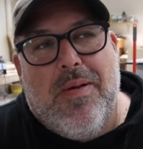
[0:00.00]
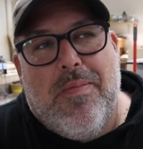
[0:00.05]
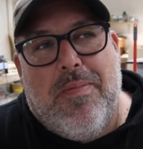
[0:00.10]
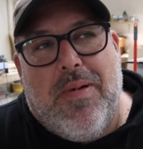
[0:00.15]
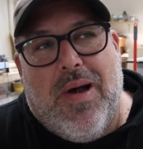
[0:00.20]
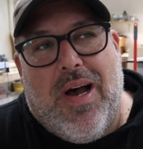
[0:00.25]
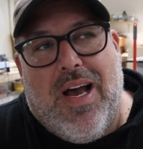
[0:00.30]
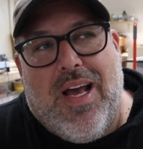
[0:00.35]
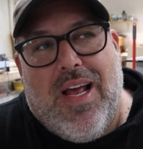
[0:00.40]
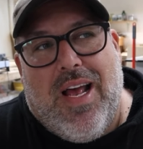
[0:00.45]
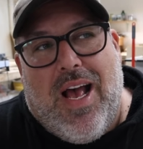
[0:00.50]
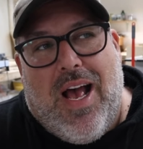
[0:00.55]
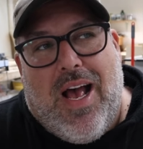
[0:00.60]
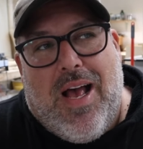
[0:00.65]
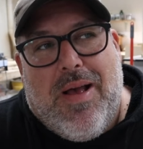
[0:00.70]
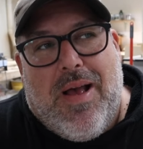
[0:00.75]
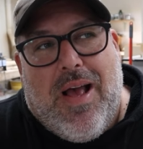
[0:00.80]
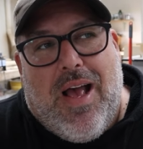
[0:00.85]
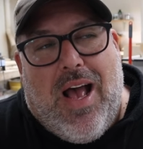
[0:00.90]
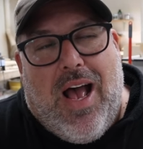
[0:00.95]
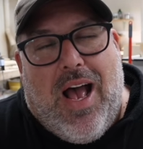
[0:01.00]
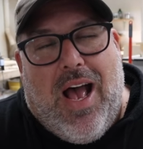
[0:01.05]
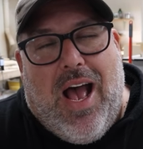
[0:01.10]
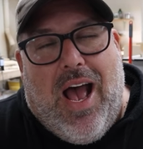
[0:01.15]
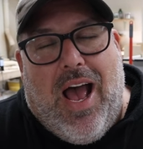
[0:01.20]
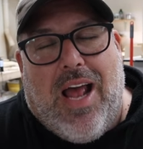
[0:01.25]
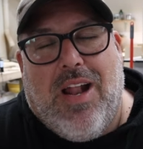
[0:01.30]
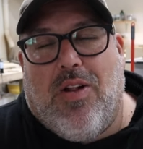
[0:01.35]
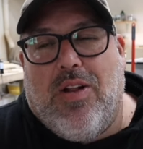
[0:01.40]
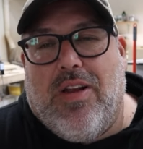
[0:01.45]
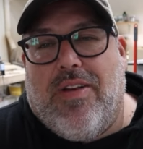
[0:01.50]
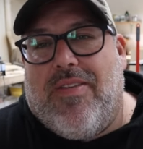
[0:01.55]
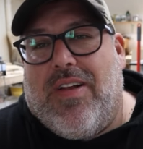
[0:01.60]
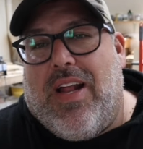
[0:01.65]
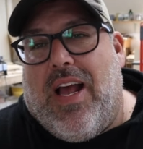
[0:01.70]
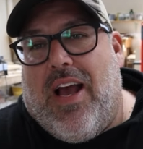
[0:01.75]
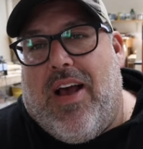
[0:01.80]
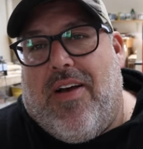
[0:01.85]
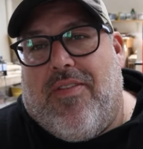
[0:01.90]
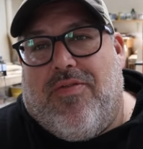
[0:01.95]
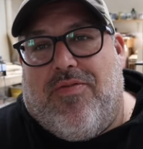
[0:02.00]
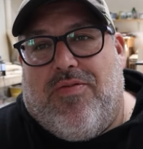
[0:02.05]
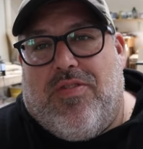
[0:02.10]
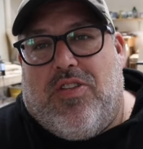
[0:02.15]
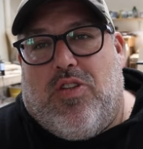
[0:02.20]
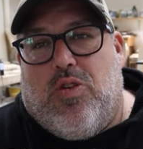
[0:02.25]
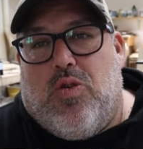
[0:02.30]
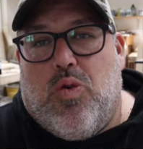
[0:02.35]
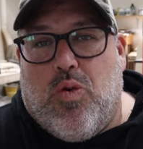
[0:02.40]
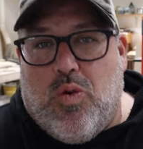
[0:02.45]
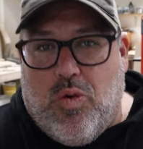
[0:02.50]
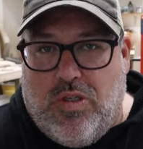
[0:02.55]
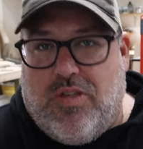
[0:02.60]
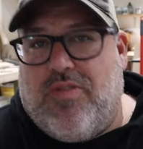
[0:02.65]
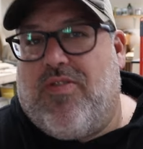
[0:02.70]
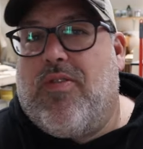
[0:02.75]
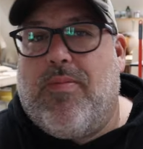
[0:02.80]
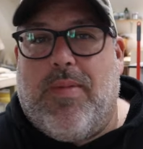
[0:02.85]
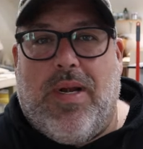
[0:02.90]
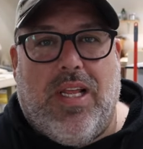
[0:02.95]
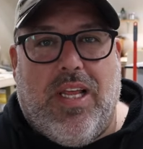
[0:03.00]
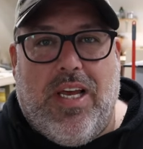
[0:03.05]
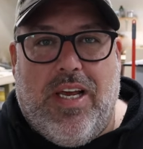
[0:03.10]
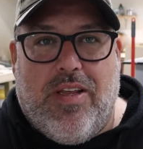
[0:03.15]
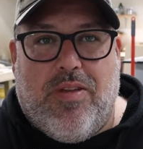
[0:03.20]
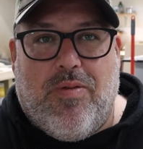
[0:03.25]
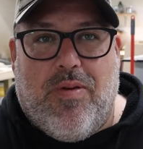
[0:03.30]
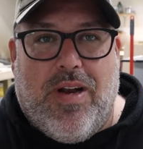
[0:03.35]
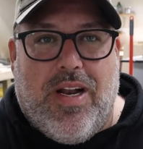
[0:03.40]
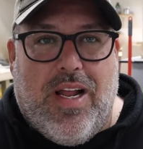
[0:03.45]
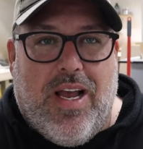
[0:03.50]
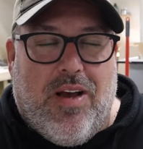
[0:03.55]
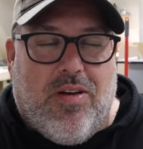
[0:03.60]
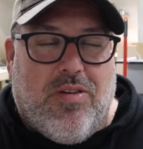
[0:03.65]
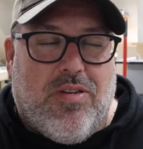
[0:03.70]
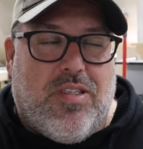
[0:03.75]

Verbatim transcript: but I don't even have tools for my lathe right now.